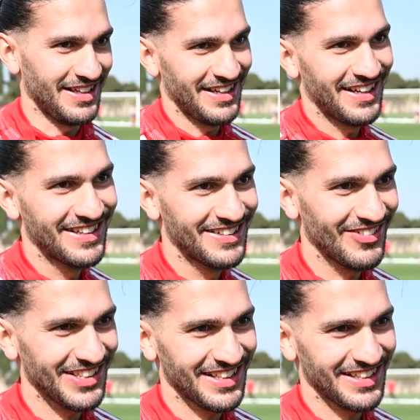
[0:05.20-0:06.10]
Uh,
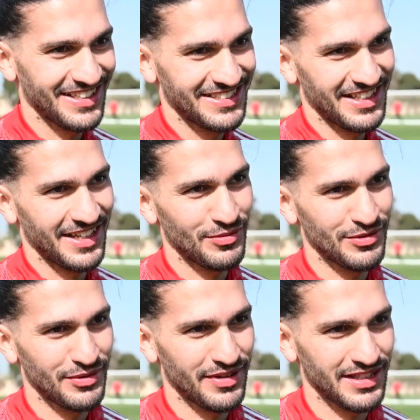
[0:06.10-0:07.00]
what can I say? I
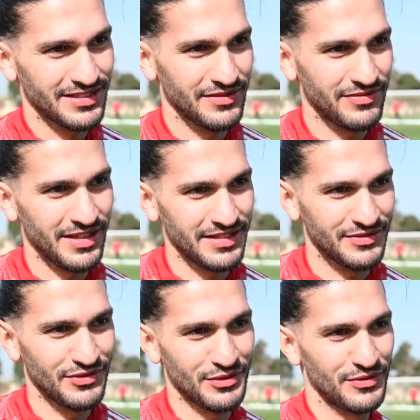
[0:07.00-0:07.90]
want to thank the fans
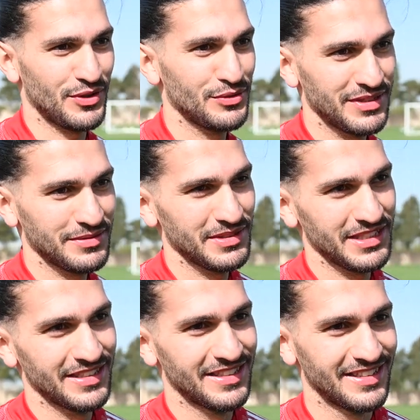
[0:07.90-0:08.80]
for voting me.